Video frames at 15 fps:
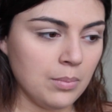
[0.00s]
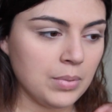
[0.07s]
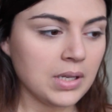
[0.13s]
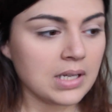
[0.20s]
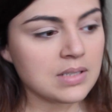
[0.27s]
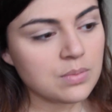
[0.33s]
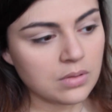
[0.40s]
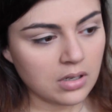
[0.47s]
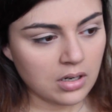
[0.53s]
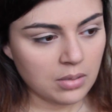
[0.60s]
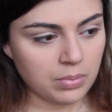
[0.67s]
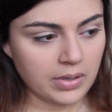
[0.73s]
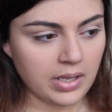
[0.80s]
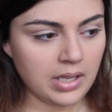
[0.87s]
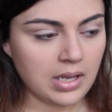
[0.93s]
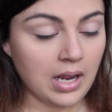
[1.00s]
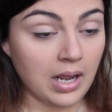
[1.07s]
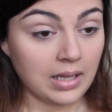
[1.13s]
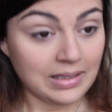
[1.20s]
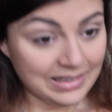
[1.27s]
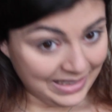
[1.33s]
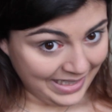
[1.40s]
Because we're not applying
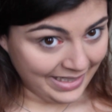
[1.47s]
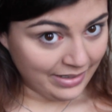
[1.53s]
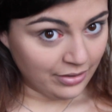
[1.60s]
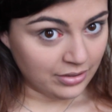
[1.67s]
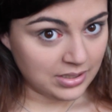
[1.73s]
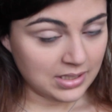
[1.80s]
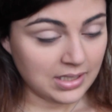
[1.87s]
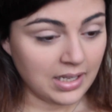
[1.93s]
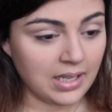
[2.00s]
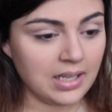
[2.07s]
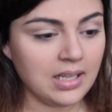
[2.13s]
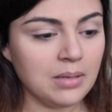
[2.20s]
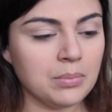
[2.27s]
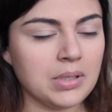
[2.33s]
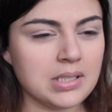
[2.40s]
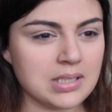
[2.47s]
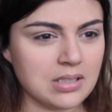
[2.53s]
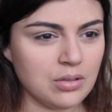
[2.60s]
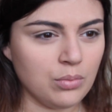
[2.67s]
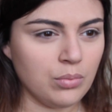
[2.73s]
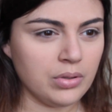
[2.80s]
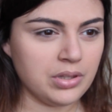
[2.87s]
liner today, and because I
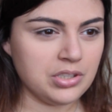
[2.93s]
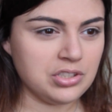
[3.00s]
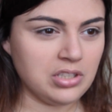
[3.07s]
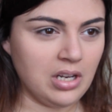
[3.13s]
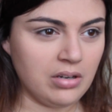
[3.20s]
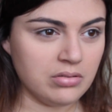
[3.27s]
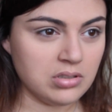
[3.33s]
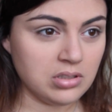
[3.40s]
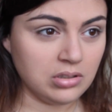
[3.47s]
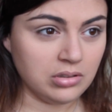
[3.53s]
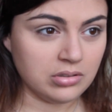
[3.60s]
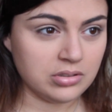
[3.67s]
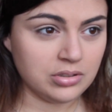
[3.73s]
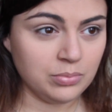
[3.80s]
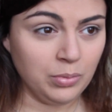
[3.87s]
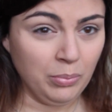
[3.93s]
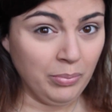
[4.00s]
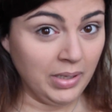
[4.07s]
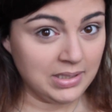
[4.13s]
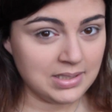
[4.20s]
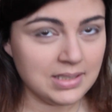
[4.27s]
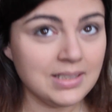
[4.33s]
don't want the shadows to look super
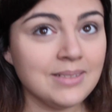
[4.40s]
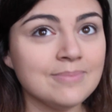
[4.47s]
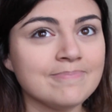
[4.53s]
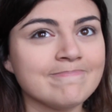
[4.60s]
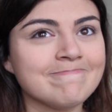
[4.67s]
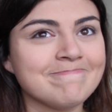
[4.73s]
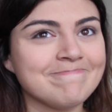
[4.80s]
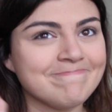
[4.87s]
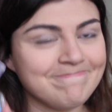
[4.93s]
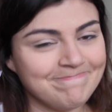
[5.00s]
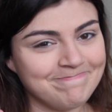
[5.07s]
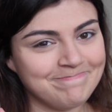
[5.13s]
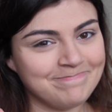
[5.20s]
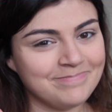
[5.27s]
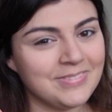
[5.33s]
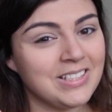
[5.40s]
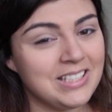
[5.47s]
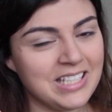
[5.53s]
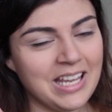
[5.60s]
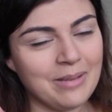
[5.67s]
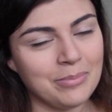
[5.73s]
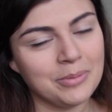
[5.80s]
messy,
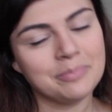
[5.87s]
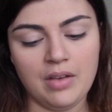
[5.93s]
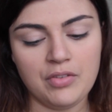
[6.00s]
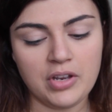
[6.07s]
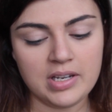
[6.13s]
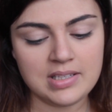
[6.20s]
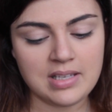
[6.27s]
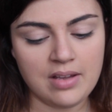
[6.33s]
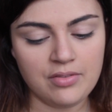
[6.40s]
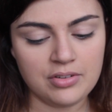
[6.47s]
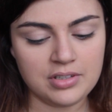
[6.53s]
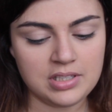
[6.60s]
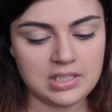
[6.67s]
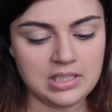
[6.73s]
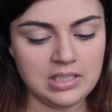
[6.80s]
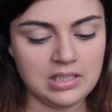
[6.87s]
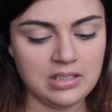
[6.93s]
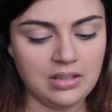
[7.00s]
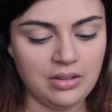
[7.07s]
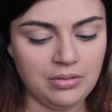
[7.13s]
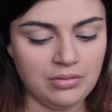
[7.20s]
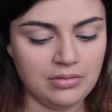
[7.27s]
tape. If you guys ever
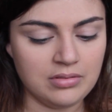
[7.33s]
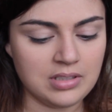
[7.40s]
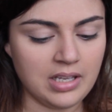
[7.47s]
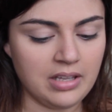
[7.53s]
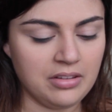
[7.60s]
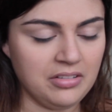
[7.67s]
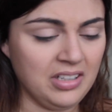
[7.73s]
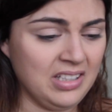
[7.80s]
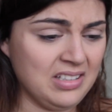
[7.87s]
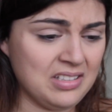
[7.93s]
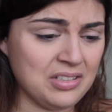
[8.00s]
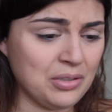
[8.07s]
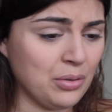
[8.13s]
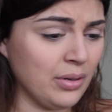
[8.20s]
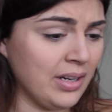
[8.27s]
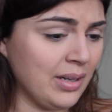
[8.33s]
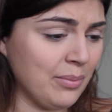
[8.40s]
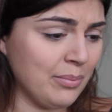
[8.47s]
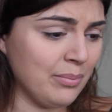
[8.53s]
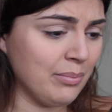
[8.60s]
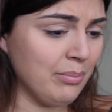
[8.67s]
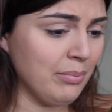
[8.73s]
see those either
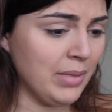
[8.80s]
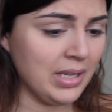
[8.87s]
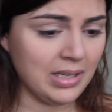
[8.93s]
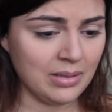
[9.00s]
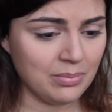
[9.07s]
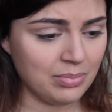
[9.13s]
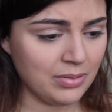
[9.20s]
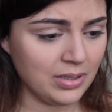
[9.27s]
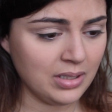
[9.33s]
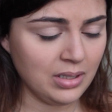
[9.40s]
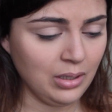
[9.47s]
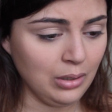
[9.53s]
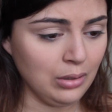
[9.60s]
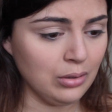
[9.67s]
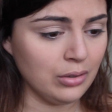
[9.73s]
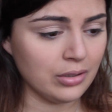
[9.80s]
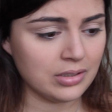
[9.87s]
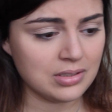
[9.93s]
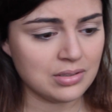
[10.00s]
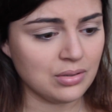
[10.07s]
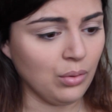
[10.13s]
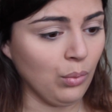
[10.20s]
Instagram makeup
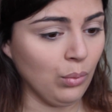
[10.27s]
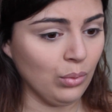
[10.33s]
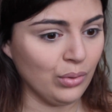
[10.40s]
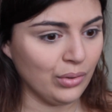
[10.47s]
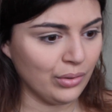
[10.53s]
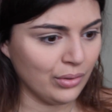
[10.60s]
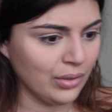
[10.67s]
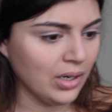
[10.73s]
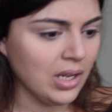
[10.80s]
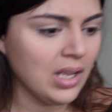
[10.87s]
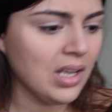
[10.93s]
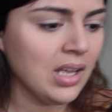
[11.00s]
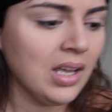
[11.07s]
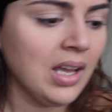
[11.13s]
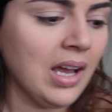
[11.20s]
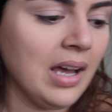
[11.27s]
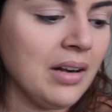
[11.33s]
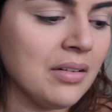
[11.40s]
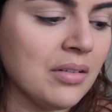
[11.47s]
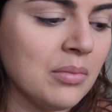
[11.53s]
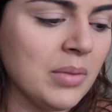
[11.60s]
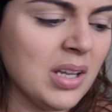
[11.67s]
looks or, I
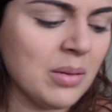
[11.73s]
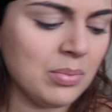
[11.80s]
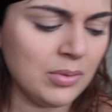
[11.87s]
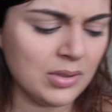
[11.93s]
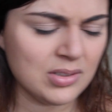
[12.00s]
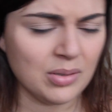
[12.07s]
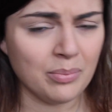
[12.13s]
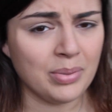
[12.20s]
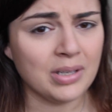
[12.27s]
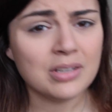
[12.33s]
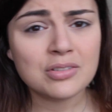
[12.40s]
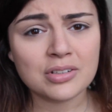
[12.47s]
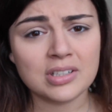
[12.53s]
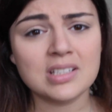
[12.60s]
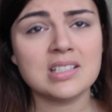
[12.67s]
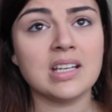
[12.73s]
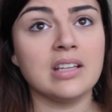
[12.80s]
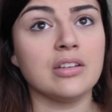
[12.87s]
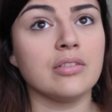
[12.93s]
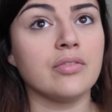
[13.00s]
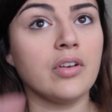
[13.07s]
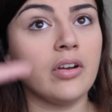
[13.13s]
don't know, makeup looks on Pinterest,
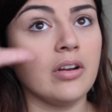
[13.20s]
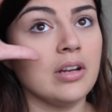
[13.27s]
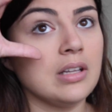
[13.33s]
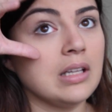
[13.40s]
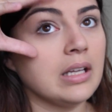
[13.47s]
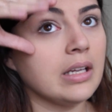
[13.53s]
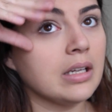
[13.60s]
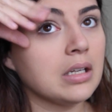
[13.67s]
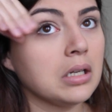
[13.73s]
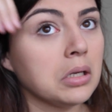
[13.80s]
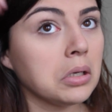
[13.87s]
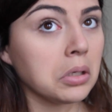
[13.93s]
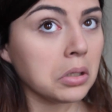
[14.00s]
and they're very like